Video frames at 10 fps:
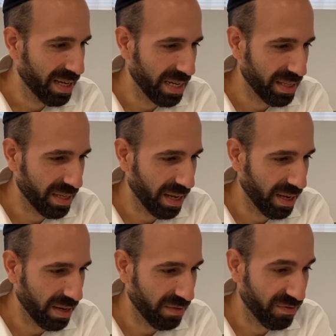He's
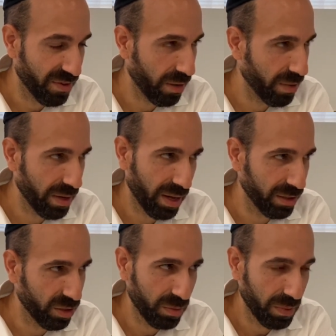a very
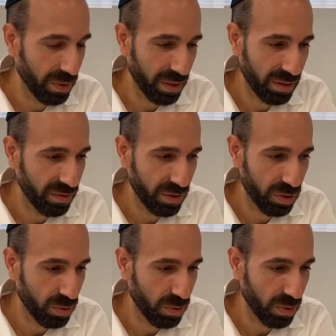knowledgeable
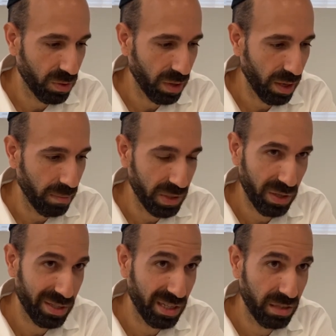individual.
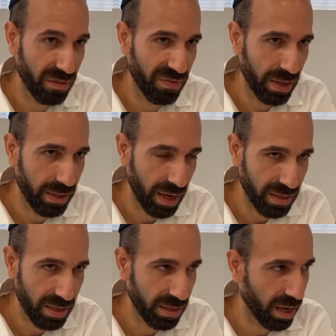Besides that, he's a
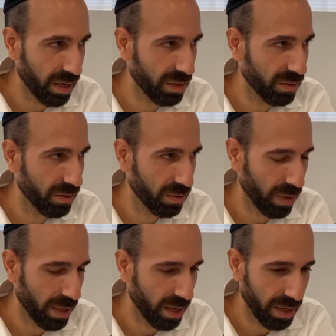fantastic doctor,
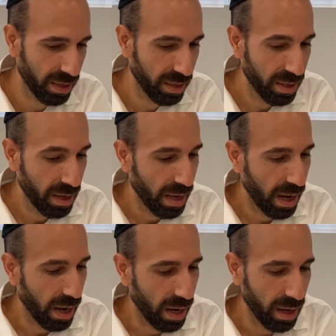great guy,
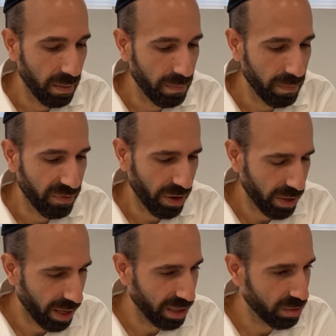very
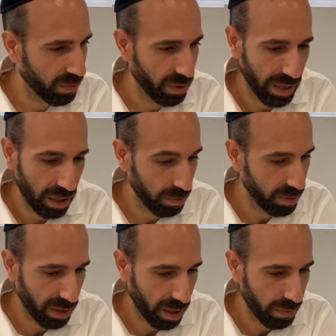knowledgeable, helped
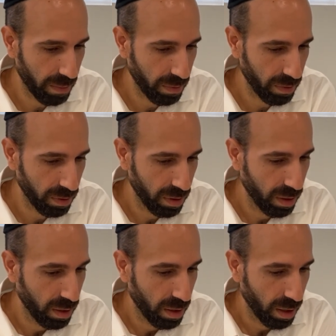a lot of people,
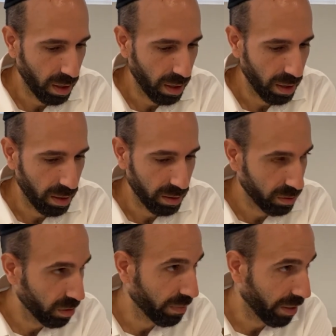
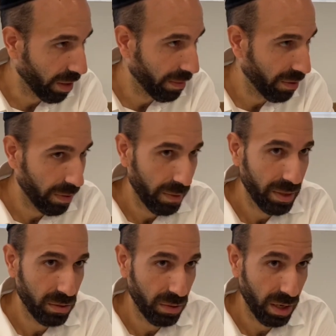including my rabbi, Rabbi Mansur.